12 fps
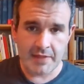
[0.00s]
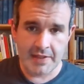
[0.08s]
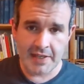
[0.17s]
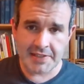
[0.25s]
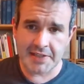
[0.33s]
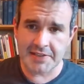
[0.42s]

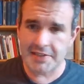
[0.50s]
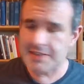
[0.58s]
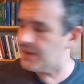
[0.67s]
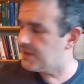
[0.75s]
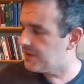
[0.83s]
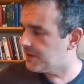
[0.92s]
That's not to
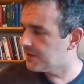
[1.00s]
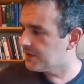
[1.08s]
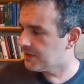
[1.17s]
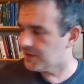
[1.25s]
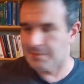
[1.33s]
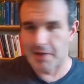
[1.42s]
say I think
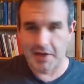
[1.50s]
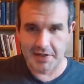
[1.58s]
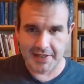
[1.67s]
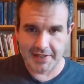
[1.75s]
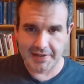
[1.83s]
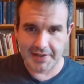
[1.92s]

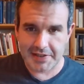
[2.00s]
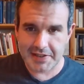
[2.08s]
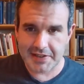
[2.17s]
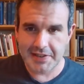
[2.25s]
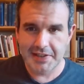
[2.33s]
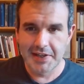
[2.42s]
bottles like
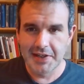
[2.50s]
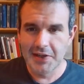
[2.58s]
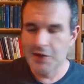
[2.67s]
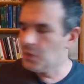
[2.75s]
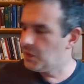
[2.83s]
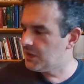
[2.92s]
this
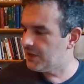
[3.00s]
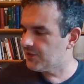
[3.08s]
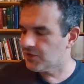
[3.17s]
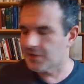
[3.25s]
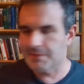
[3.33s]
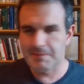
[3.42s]
will
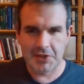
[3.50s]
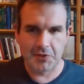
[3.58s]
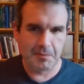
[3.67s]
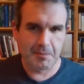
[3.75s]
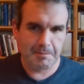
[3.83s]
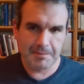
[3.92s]
ever, you
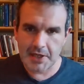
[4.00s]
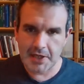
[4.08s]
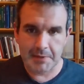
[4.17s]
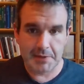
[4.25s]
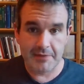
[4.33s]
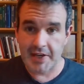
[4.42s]
know,
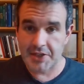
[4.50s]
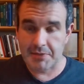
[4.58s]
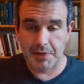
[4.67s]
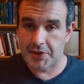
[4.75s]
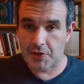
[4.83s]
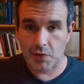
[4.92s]
come into fashion,
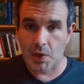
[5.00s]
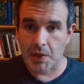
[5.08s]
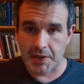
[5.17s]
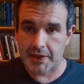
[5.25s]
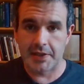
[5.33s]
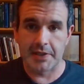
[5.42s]
but the
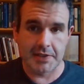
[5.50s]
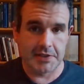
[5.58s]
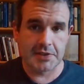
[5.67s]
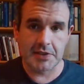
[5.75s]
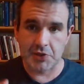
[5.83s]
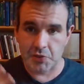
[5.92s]
quality
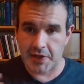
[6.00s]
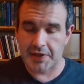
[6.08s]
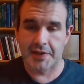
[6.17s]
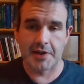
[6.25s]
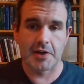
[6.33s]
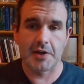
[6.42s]
is right
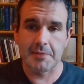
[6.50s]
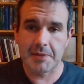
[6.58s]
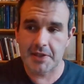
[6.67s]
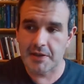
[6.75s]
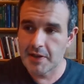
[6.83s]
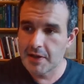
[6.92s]
there. I
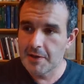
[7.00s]
mean,